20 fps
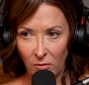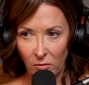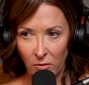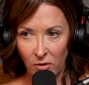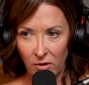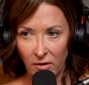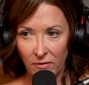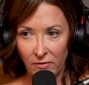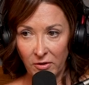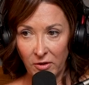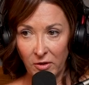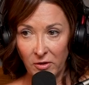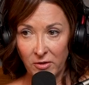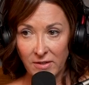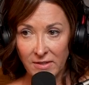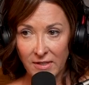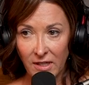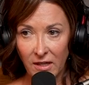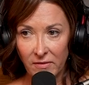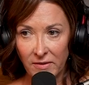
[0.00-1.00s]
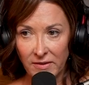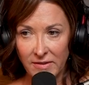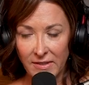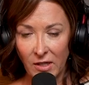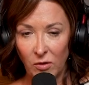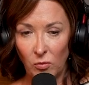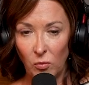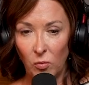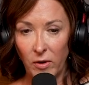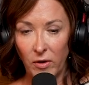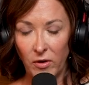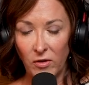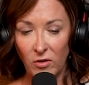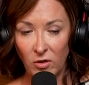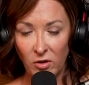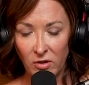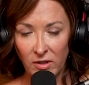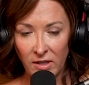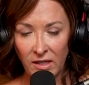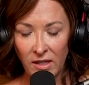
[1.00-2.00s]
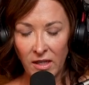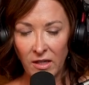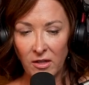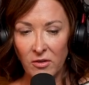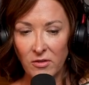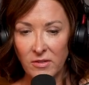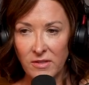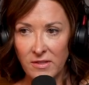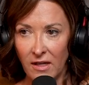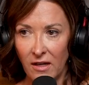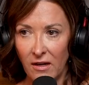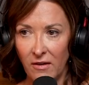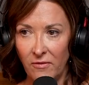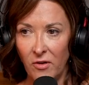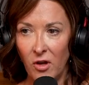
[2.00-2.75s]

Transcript: work for yourself, it's like looking at yourself.